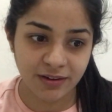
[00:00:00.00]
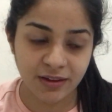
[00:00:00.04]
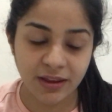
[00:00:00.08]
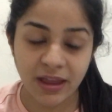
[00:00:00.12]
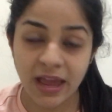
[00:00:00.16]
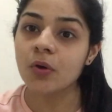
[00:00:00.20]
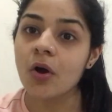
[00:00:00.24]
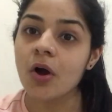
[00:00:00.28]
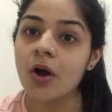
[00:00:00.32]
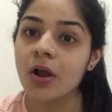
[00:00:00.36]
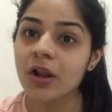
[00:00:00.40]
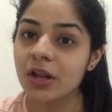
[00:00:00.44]

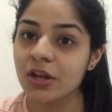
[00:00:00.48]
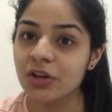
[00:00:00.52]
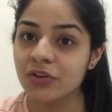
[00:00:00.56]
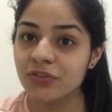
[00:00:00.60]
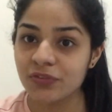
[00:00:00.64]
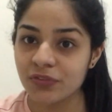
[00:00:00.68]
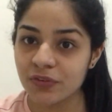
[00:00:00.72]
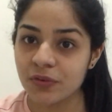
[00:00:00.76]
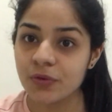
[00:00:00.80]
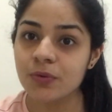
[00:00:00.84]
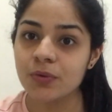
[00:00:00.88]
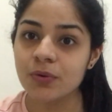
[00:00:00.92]
college,
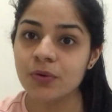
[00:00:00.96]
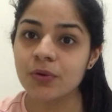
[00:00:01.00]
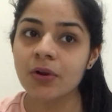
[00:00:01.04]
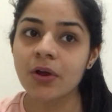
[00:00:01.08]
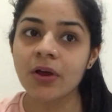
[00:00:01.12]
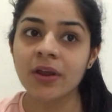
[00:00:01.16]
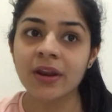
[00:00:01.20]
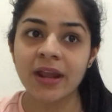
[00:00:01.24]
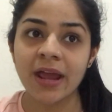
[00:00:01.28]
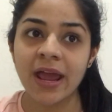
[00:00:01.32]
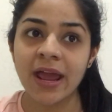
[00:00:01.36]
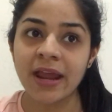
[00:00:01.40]
school
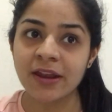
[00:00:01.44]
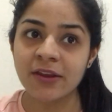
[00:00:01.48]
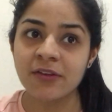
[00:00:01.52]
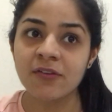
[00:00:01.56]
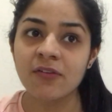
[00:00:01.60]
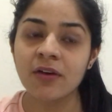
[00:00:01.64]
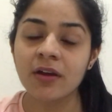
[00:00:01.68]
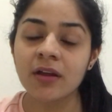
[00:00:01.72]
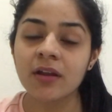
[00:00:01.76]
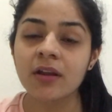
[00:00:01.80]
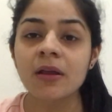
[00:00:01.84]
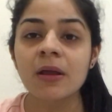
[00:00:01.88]
or
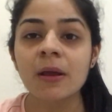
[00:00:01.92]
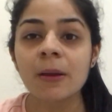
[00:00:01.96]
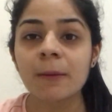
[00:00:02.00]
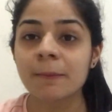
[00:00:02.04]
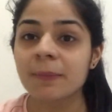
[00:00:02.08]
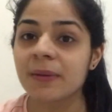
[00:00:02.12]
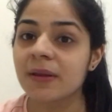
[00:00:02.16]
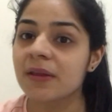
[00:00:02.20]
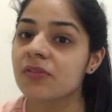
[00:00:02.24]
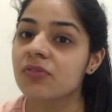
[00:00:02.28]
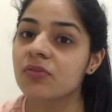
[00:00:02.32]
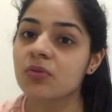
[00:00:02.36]
anywhere.
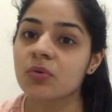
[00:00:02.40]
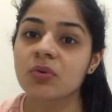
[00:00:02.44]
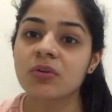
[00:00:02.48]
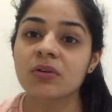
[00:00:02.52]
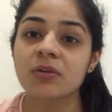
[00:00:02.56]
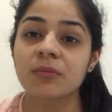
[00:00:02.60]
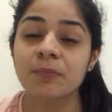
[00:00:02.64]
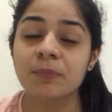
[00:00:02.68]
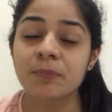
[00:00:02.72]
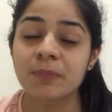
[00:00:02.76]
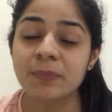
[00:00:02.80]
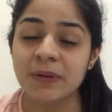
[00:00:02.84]

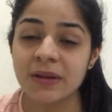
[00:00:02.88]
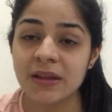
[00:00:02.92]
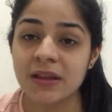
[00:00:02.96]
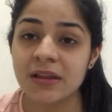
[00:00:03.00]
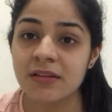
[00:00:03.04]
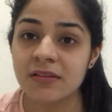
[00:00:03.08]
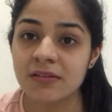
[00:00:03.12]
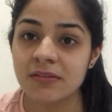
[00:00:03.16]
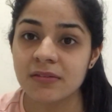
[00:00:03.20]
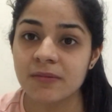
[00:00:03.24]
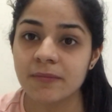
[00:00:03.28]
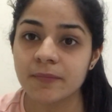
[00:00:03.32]

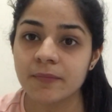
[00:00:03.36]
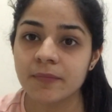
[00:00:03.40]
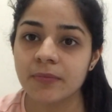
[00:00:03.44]
Please